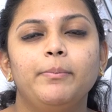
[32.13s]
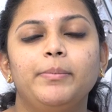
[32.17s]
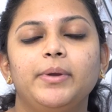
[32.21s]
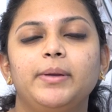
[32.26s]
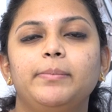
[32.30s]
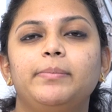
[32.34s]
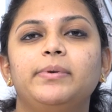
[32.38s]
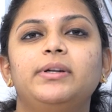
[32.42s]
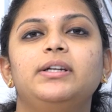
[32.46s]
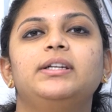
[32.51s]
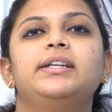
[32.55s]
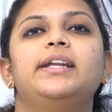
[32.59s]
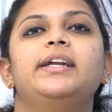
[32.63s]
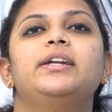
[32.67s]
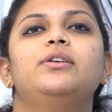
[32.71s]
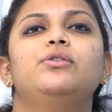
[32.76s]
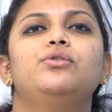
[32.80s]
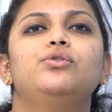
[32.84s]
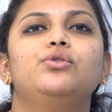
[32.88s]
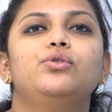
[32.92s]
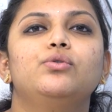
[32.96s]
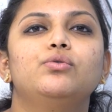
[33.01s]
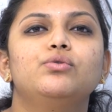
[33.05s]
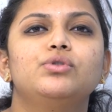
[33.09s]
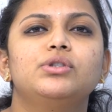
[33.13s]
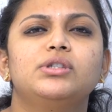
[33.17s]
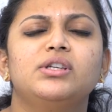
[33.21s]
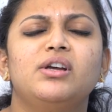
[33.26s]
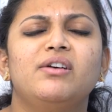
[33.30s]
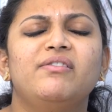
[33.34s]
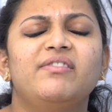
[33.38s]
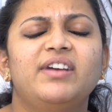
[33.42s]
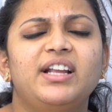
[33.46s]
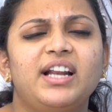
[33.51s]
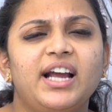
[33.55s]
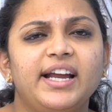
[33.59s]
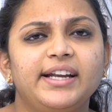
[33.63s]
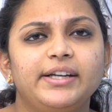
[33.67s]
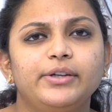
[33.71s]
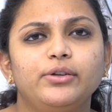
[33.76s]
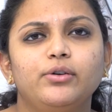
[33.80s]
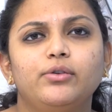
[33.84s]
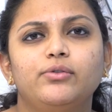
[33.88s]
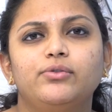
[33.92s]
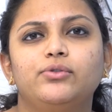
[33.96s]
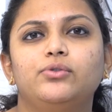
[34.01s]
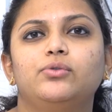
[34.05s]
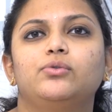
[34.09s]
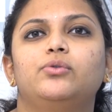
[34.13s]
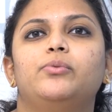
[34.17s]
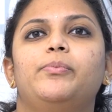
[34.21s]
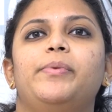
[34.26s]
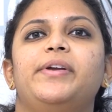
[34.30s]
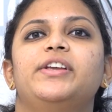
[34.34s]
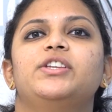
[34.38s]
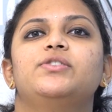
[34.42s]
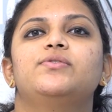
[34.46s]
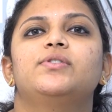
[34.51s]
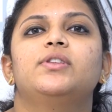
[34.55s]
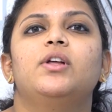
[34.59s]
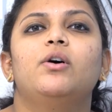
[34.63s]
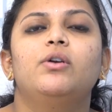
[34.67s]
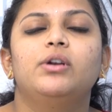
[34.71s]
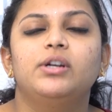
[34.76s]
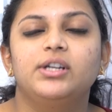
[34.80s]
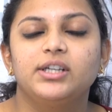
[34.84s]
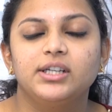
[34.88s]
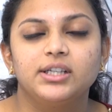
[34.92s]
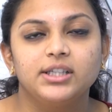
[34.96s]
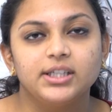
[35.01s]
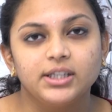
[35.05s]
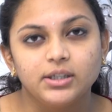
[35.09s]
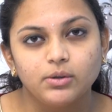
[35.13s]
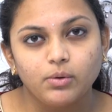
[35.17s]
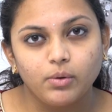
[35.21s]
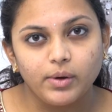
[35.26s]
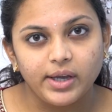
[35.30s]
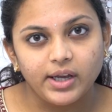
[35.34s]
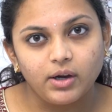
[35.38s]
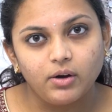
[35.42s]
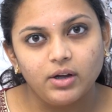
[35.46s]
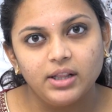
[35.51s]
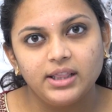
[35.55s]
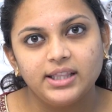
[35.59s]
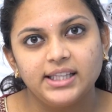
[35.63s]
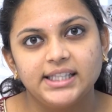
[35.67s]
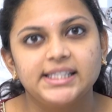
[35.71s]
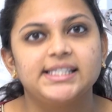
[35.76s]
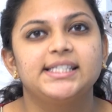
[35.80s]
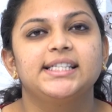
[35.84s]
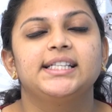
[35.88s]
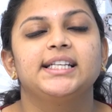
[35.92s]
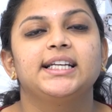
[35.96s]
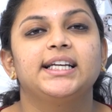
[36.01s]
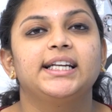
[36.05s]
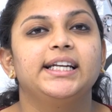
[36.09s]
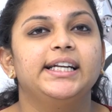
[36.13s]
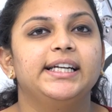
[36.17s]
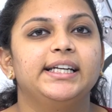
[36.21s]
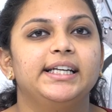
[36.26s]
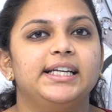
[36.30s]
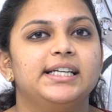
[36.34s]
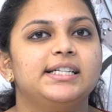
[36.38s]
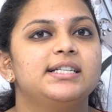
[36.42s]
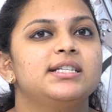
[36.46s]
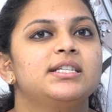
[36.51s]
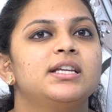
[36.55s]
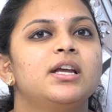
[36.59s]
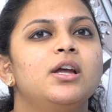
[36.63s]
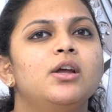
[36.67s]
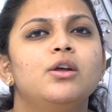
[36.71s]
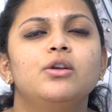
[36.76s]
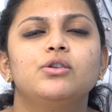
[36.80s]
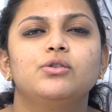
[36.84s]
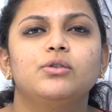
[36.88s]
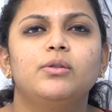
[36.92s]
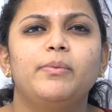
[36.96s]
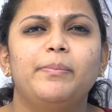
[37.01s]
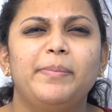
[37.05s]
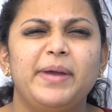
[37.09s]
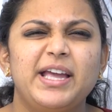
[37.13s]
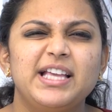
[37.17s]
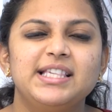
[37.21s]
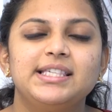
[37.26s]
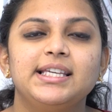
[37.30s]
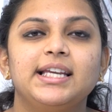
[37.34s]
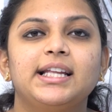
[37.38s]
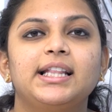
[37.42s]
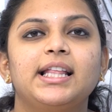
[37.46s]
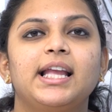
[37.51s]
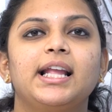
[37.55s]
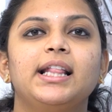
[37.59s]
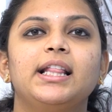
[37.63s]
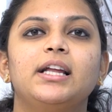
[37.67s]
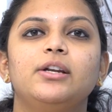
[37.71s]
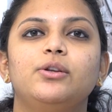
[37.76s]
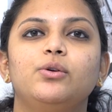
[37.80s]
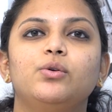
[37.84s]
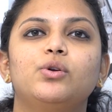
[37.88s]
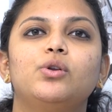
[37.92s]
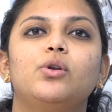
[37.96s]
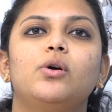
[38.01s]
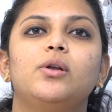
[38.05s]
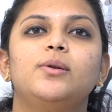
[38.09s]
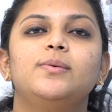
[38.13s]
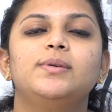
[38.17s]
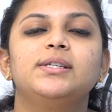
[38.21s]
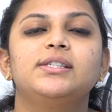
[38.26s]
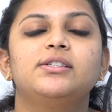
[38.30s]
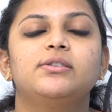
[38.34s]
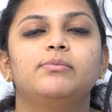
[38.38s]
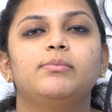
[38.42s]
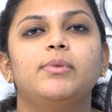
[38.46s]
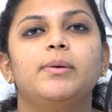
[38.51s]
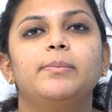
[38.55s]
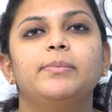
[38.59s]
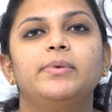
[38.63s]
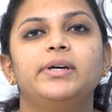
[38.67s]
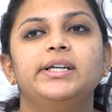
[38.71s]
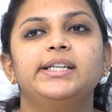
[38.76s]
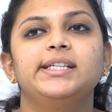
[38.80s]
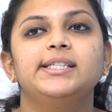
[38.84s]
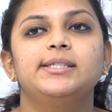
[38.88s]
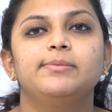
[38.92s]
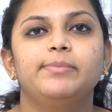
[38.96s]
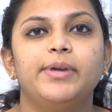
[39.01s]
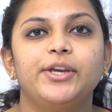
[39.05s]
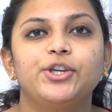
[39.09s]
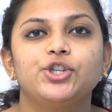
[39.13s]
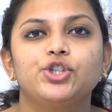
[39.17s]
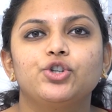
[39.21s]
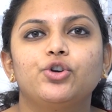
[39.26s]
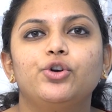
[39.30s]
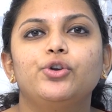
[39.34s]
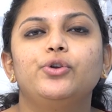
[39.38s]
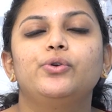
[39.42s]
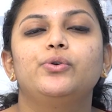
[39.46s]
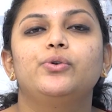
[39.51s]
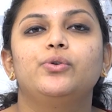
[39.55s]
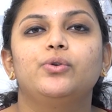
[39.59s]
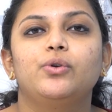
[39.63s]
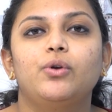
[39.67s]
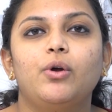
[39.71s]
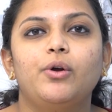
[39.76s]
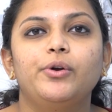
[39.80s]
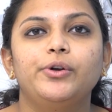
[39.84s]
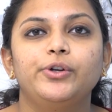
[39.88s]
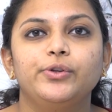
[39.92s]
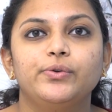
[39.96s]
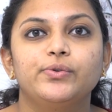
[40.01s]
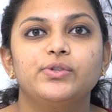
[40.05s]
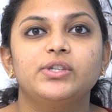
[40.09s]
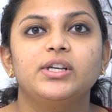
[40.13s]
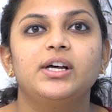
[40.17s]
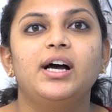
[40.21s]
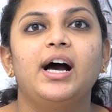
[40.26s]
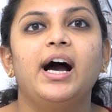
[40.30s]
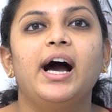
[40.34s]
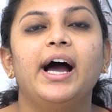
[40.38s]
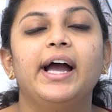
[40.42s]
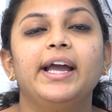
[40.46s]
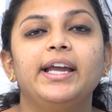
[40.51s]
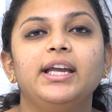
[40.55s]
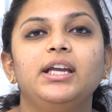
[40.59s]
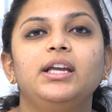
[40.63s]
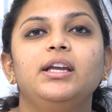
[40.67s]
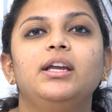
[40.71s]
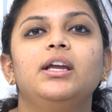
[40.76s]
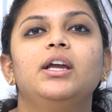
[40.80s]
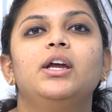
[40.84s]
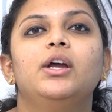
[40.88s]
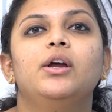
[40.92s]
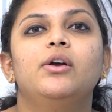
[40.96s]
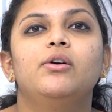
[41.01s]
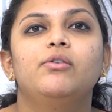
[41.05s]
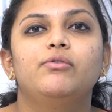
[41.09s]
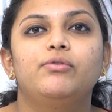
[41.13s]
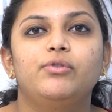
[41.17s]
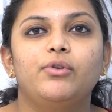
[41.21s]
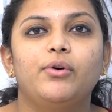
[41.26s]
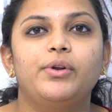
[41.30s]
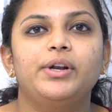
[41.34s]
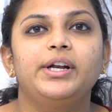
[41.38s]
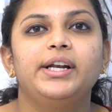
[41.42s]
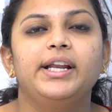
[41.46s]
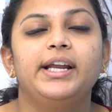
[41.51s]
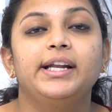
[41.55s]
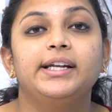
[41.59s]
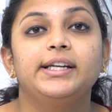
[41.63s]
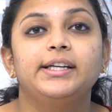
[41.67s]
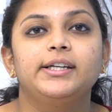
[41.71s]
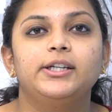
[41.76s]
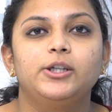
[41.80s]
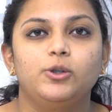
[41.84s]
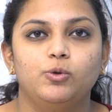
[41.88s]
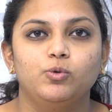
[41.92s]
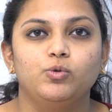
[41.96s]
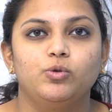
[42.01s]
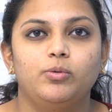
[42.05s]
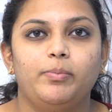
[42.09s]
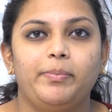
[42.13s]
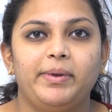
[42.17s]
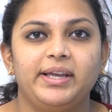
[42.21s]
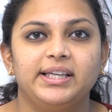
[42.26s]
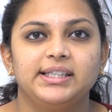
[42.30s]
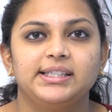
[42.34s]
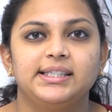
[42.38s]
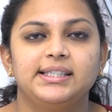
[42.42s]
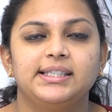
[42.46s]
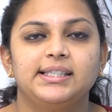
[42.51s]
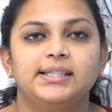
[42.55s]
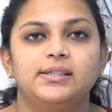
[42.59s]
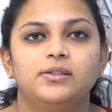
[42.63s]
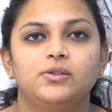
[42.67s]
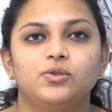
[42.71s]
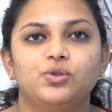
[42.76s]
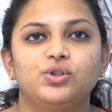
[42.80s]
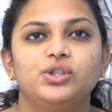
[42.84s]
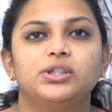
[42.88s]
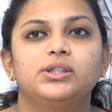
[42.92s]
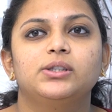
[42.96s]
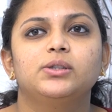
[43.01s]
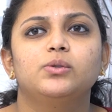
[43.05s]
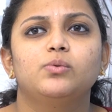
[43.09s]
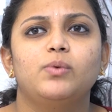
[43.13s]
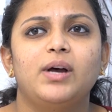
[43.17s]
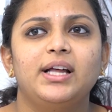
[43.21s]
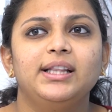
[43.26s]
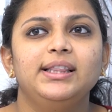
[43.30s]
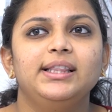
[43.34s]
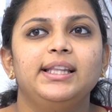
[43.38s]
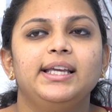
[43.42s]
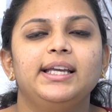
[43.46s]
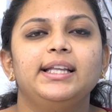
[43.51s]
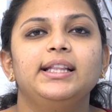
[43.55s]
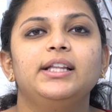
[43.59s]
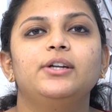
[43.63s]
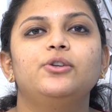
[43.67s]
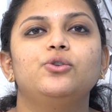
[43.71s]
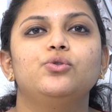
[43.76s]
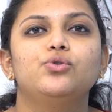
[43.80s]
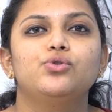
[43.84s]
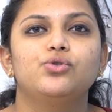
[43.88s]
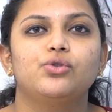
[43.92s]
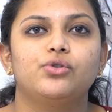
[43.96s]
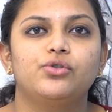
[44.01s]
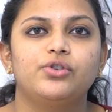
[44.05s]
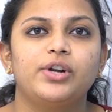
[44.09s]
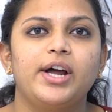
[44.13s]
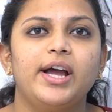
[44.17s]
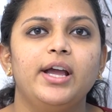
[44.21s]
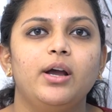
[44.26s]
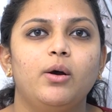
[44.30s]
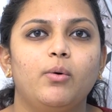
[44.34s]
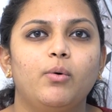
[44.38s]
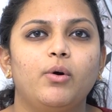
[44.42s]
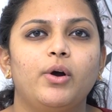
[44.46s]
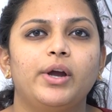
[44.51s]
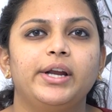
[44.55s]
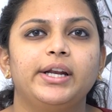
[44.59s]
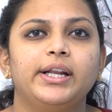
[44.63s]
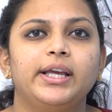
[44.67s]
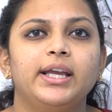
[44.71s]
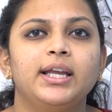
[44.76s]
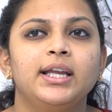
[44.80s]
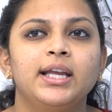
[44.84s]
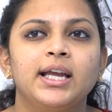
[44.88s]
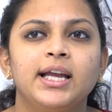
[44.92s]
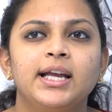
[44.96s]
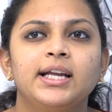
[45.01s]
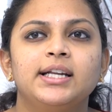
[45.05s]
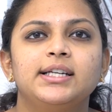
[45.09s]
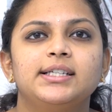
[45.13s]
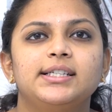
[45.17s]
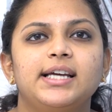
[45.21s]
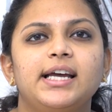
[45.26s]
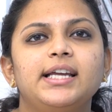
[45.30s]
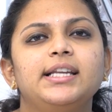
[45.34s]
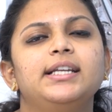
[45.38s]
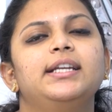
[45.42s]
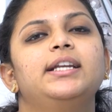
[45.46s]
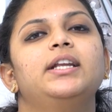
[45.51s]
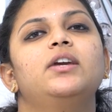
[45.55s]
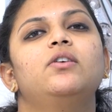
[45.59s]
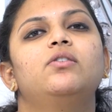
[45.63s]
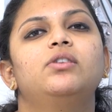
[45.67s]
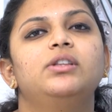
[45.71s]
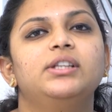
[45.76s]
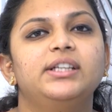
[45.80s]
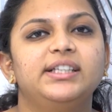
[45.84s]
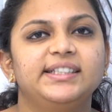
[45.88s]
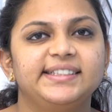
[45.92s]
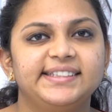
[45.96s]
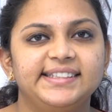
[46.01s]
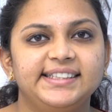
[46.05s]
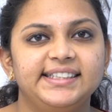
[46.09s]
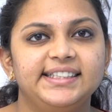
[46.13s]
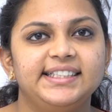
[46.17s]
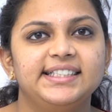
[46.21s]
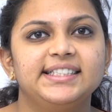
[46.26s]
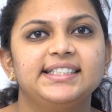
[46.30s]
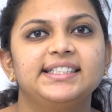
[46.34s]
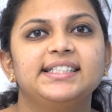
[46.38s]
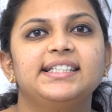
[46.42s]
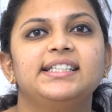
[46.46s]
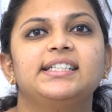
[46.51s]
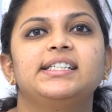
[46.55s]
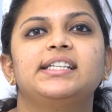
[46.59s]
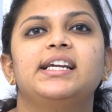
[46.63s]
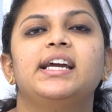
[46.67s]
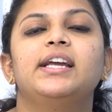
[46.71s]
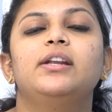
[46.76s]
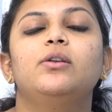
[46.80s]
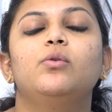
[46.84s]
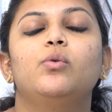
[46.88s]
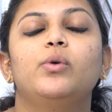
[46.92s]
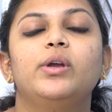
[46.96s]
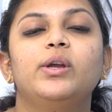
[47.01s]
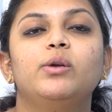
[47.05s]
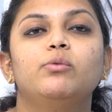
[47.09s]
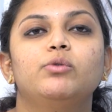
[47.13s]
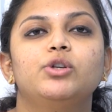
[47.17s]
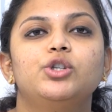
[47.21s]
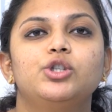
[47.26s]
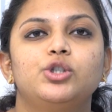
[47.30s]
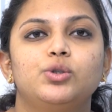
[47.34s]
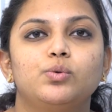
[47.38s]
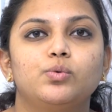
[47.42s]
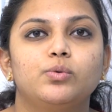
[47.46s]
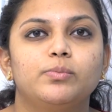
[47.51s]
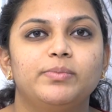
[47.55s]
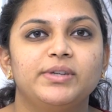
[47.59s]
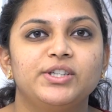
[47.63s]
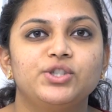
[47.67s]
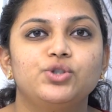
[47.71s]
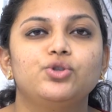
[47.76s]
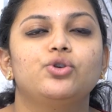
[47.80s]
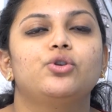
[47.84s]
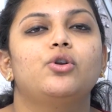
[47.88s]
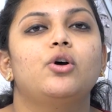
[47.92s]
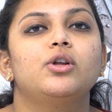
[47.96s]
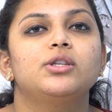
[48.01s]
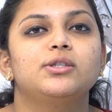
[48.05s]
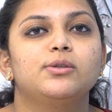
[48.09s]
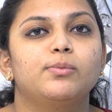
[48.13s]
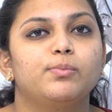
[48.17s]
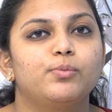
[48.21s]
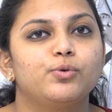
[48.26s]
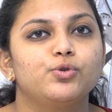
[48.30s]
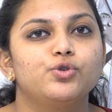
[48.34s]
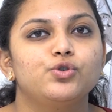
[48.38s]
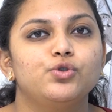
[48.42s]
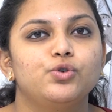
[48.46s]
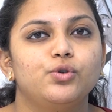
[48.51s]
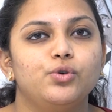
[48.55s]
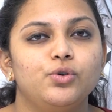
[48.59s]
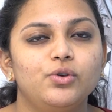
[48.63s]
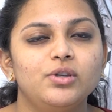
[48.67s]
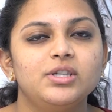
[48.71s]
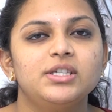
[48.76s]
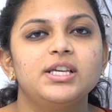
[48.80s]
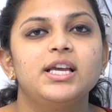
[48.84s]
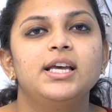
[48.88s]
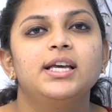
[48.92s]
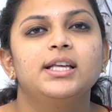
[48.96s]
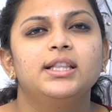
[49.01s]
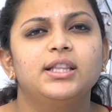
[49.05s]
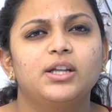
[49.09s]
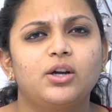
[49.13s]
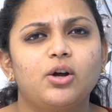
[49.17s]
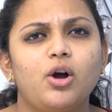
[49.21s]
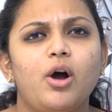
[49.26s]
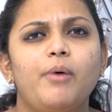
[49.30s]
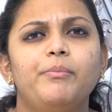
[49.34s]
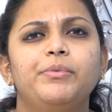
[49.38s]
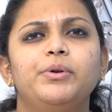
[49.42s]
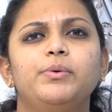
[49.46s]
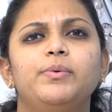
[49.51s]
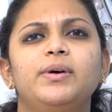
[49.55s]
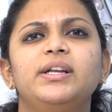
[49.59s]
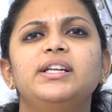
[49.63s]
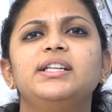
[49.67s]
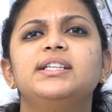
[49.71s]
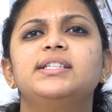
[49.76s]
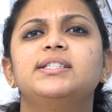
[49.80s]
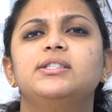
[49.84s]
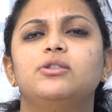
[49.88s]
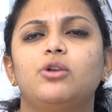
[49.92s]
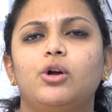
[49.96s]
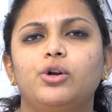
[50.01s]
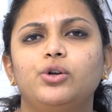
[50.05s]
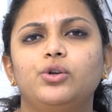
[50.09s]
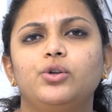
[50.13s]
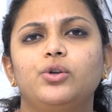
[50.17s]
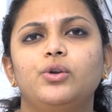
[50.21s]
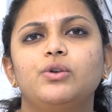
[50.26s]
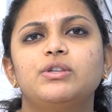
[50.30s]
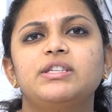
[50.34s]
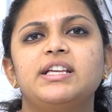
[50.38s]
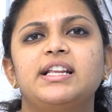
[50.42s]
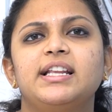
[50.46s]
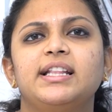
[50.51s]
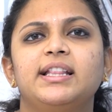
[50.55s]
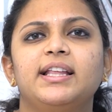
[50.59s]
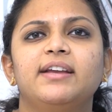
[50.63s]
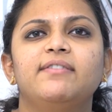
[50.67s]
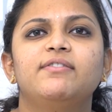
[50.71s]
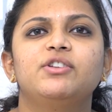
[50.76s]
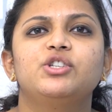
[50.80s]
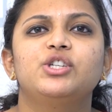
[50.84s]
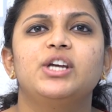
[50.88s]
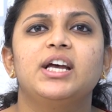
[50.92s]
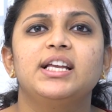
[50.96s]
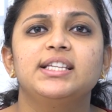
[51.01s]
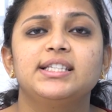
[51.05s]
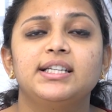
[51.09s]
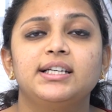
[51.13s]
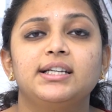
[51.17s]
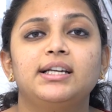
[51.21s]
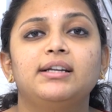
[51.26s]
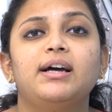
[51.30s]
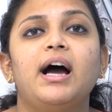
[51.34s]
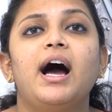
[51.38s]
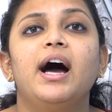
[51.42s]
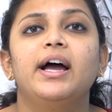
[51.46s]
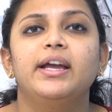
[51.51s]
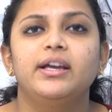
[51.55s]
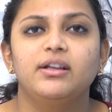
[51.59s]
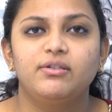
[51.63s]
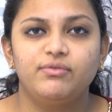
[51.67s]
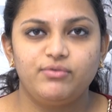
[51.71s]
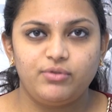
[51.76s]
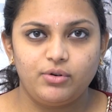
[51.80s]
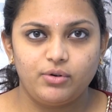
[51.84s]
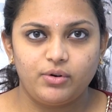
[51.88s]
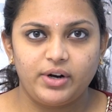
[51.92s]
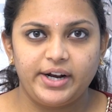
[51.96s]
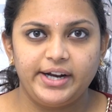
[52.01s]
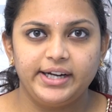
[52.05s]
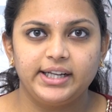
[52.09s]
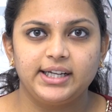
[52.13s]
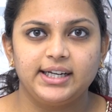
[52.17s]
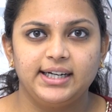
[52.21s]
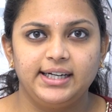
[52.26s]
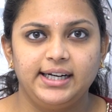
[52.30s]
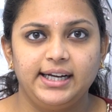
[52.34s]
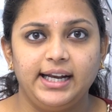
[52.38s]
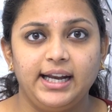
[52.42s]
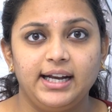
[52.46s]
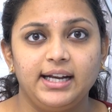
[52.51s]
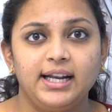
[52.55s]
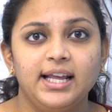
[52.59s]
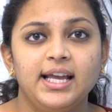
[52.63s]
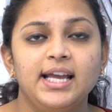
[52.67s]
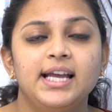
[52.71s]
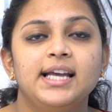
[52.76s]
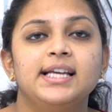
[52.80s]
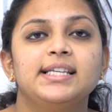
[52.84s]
People tend to use a variety of toothpaste without really knowing all its ingredients. So the basic thing that you can always remember is make sure you do not use a high fluoridated toothpaste. So this is one thing that you should try avoiding. Try reading all the ingredients and try knowing which toothpaste you're not supposed to use. The common one is not to use anything which has a higher fluoride content.